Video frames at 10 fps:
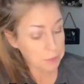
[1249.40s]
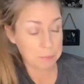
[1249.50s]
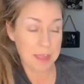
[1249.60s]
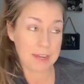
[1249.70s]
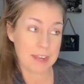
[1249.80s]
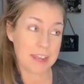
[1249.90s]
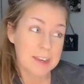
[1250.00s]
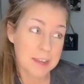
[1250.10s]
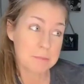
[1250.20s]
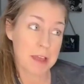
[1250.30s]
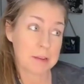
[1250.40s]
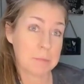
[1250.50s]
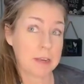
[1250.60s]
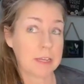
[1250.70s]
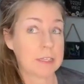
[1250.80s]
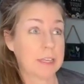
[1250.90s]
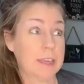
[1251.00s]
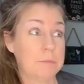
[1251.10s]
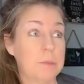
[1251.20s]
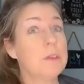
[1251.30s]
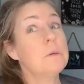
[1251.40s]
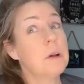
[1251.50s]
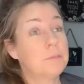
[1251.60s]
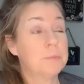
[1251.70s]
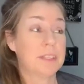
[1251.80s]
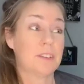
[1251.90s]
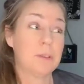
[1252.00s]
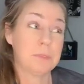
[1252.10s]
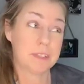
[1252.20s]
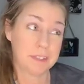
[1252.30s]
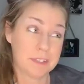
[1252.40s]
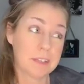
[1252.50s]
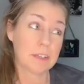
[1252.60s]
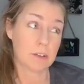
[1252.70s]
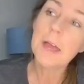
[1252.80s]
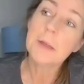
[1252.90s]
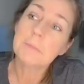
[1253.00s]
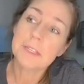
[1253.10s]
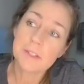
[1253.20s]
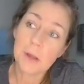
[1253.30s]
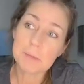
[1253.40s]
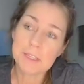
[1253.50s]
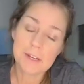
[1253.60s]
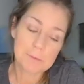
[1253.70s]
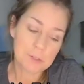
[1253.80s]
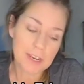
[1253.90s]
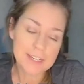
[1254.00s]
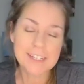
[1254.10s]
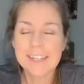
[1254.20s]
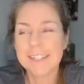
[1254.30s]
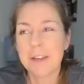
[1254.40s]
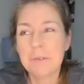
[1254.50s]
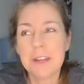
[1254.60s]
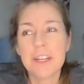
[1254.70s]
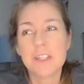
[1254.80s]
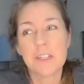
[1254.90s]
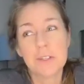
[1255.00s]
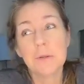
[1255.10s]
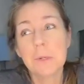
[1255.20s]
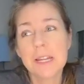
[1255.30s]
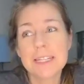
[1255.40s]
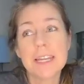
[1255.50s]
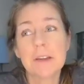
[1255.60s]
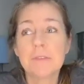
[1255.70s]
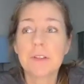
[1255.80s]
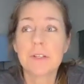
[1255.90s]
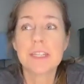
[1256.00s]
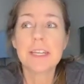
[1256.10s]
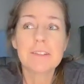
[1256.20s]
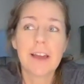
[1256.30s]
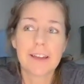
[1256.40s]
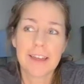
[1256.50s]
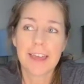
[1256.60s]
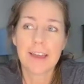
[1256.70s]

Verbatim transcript: I would have paid any amount of money to keep you off Miss Thomason's TikTok. Miss Thomason, I'm trying to decide what I should do when I take over your TikTok